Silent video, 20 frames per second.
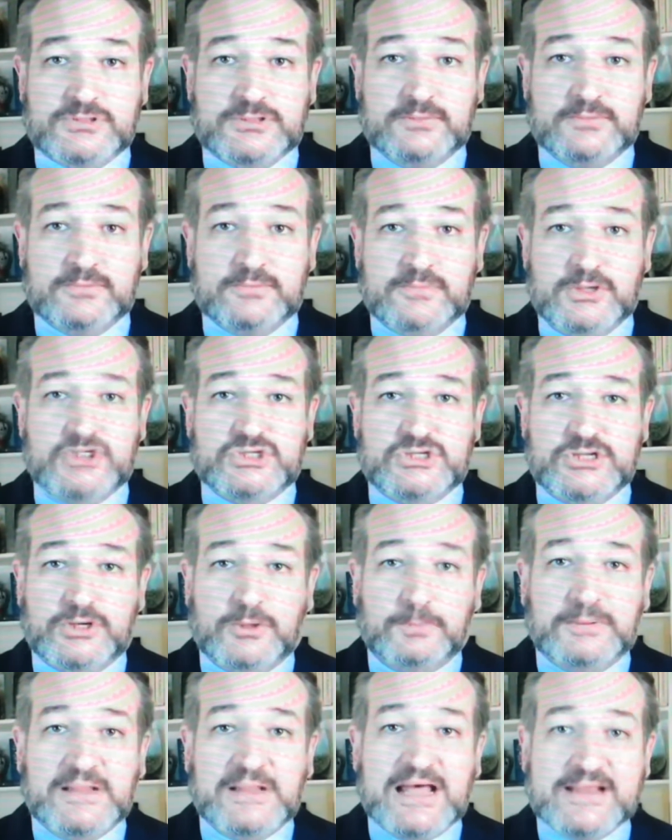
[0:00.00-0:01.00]
You're still
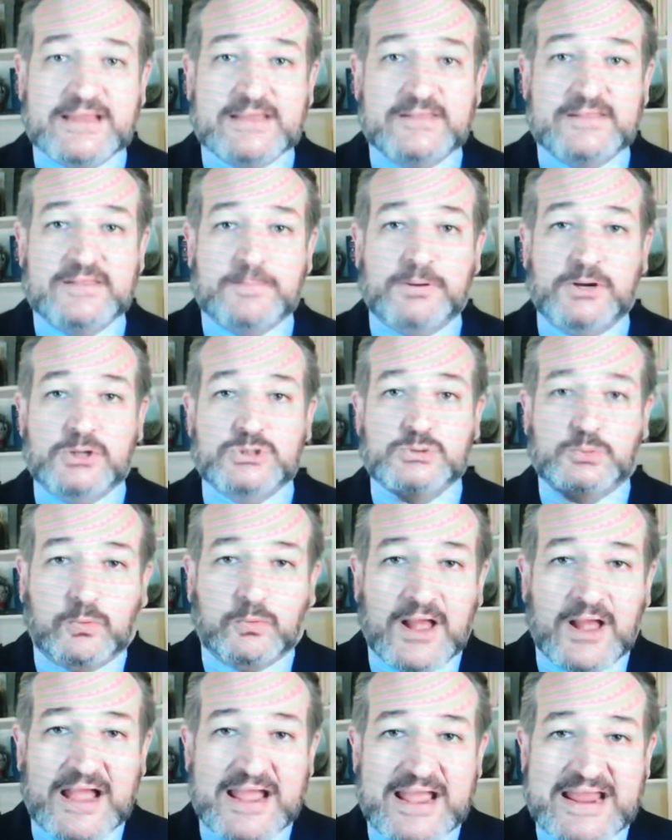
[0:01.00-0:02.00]
blocking their posts.
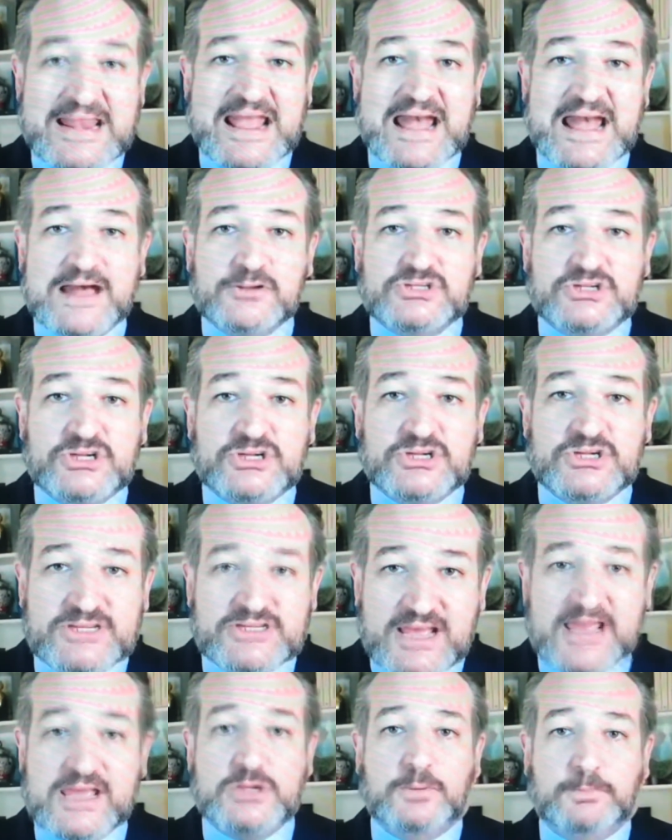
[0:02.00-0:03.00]
Right now,
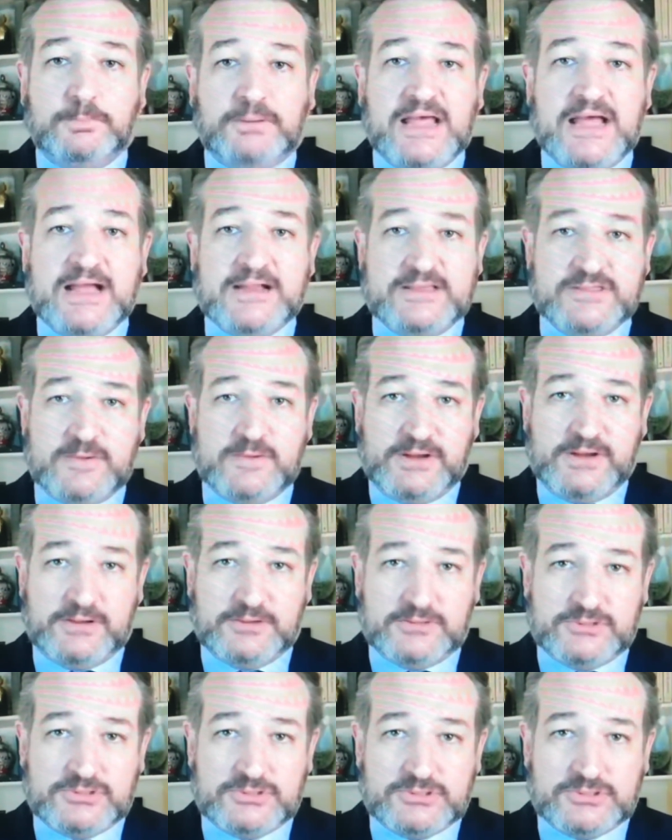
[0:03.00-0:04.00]
today, you're blocking their
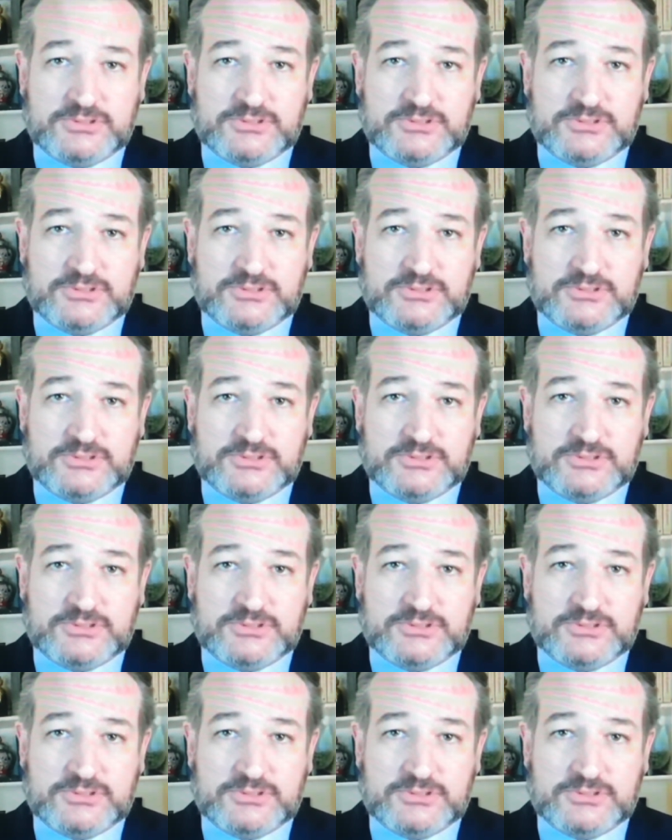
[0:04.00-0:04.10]
posts.